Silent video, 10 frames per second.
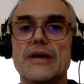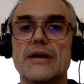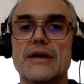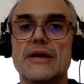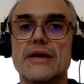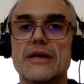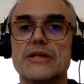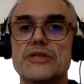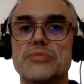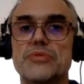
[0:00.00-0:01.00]
it
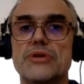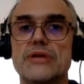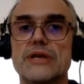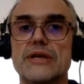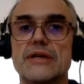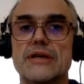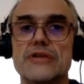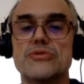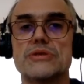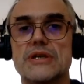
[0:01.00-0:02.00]
has brought like a
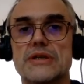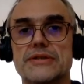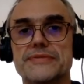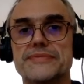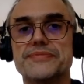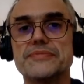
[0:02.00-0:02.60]
nice result.